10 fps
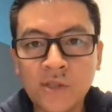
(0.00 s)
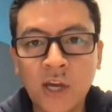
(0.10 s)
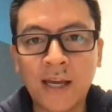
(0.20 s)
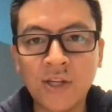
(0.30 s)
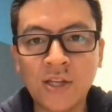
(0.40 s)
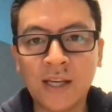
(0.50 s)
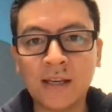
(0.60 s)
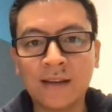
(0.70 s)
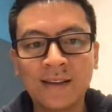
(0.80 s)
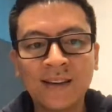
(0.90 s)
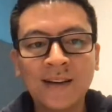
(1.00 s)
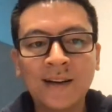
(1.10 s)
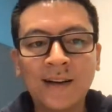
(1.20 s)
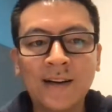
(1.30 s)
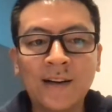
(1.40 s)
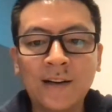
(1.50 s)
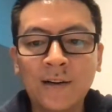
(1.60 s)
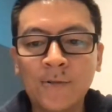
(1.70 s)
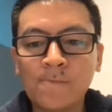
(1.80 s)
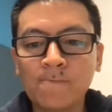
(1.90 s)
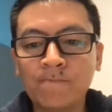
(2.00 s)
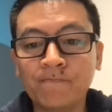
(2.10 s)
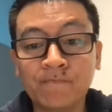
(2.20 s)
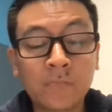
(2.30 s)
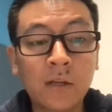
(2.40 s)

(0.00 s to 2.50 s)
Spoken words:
changing um,